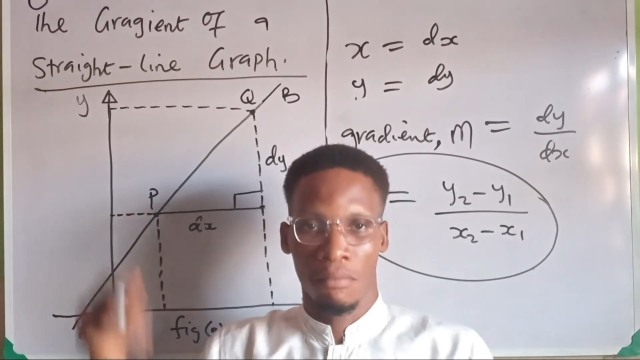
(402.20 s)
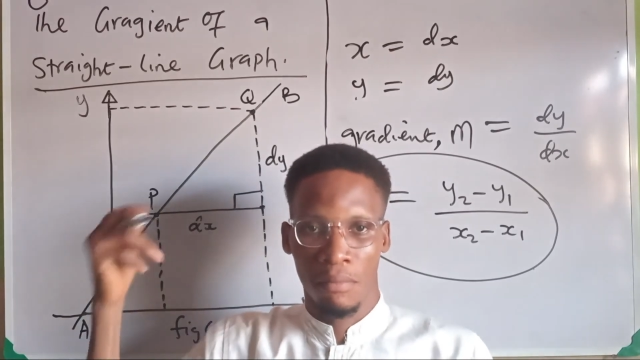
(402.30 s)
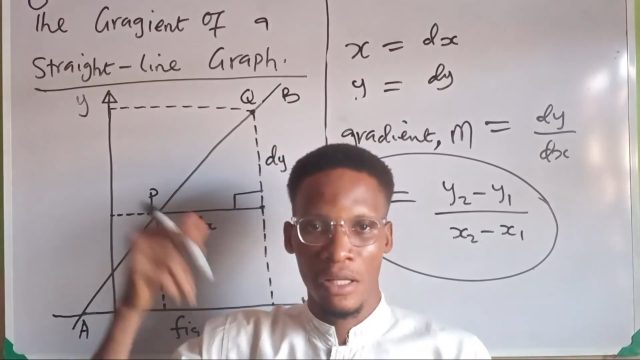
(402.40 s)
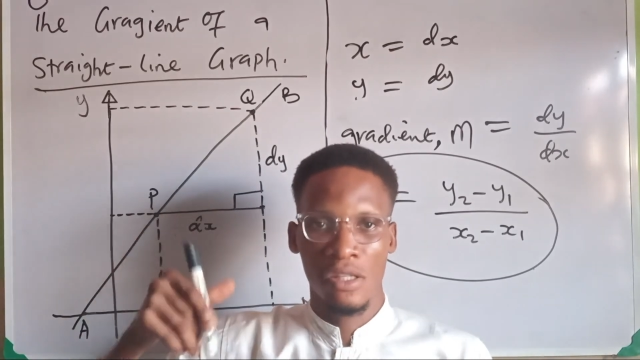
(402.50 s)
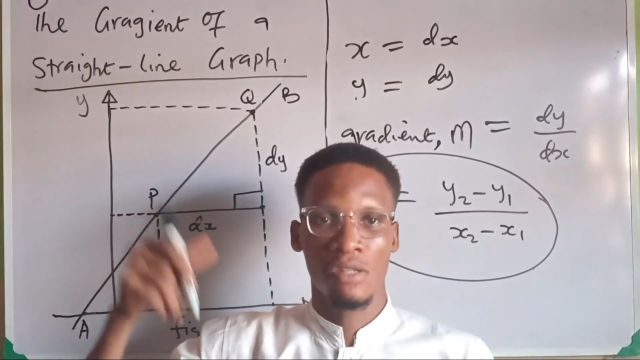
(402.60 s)

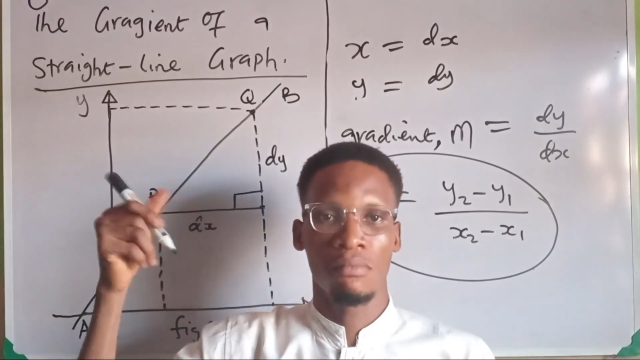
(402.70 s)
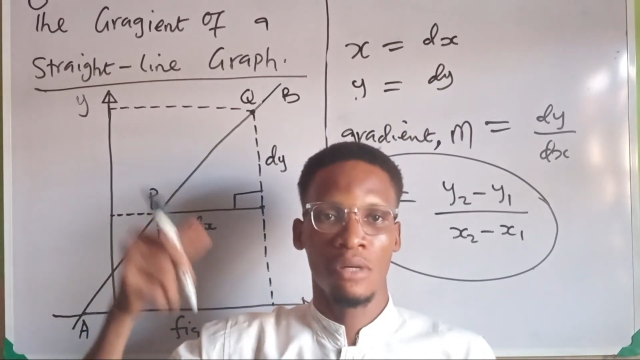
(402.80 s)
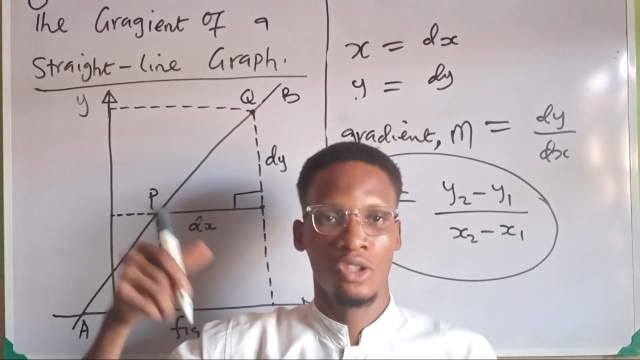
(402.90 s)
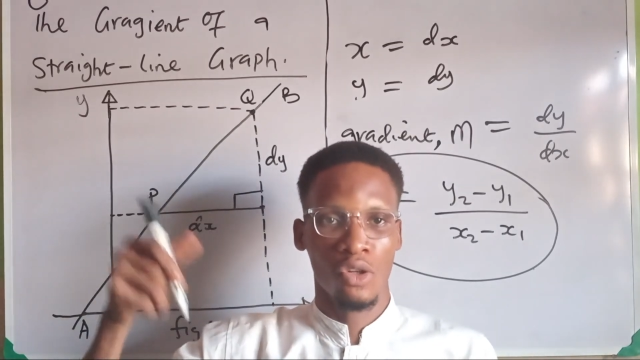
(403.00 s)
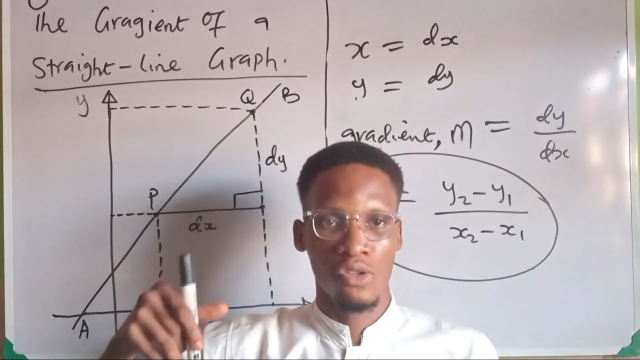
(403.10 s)
please
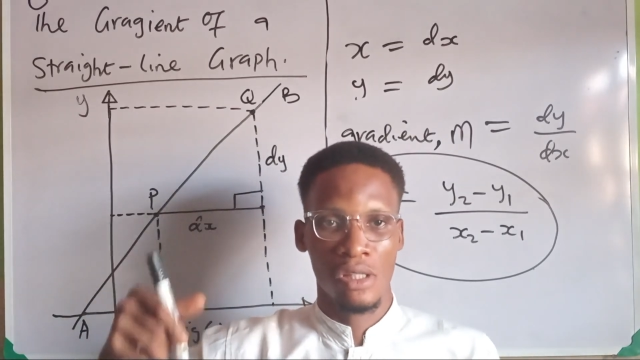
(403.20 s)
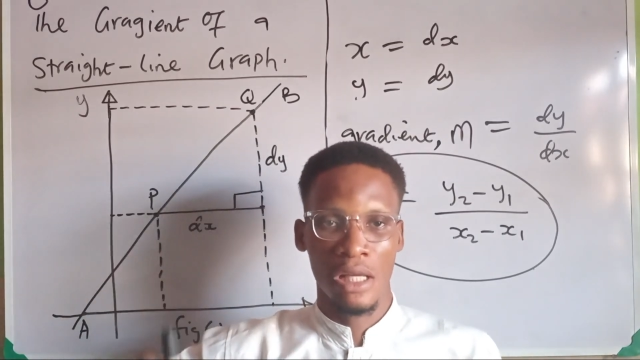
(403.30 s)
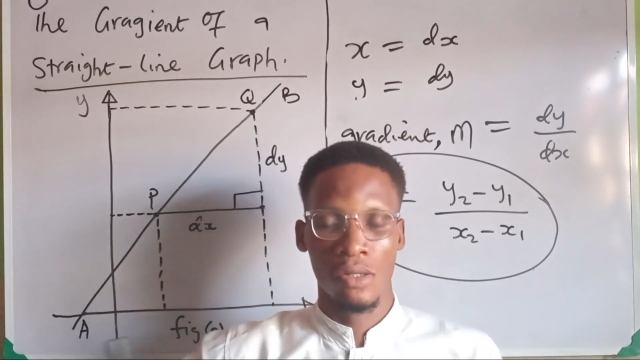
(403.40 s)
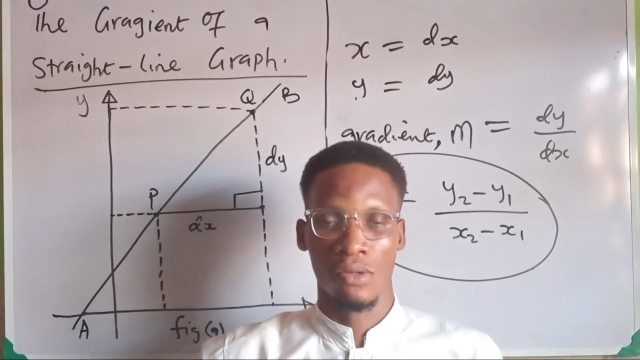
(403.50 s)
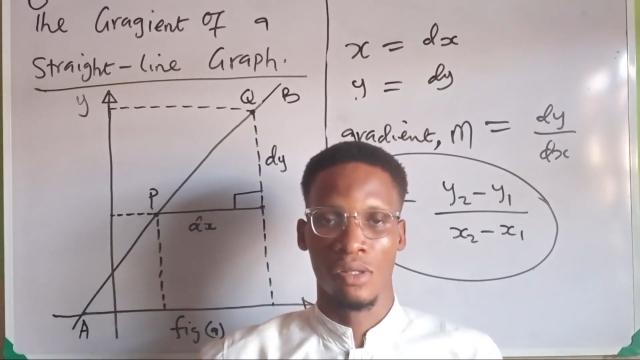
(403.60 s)
make sure you stay
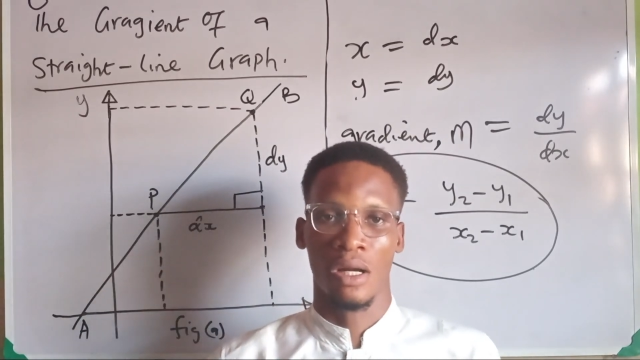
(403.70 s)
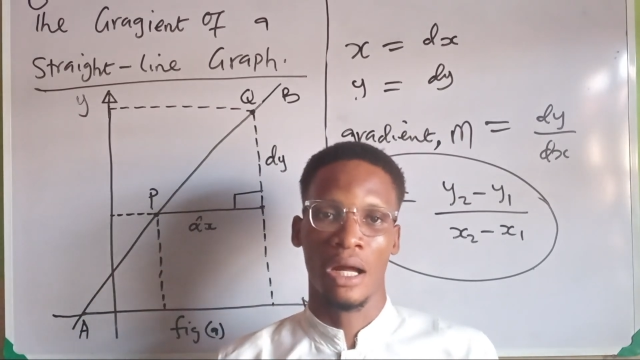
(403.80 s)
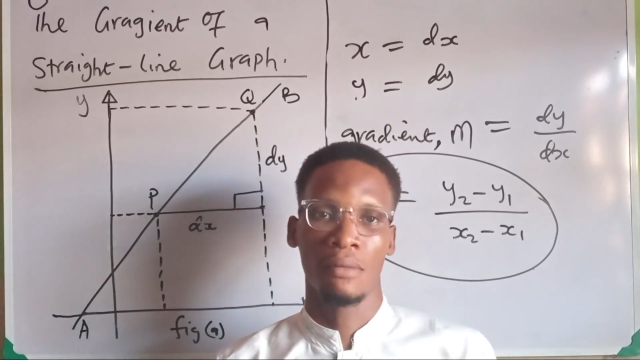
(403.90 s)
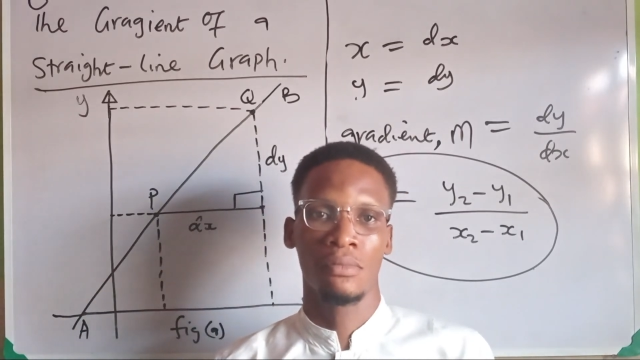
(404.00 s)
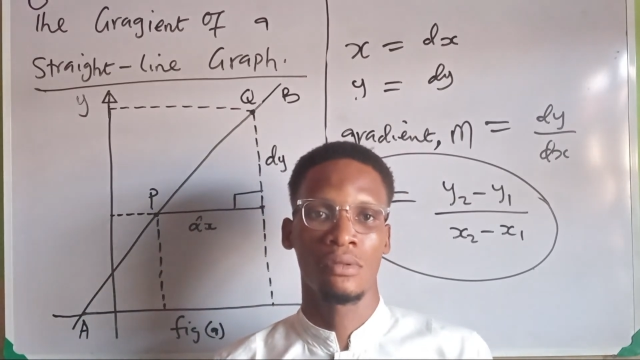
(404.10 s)

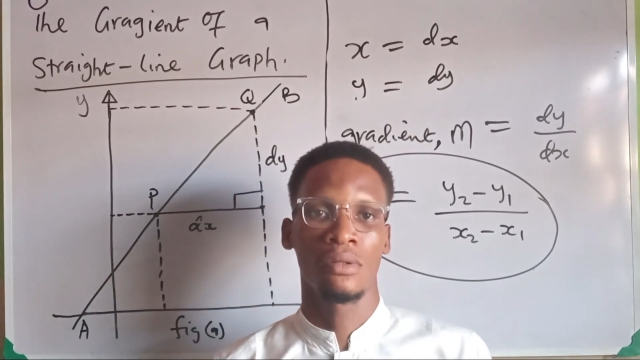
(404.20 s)
subscribed,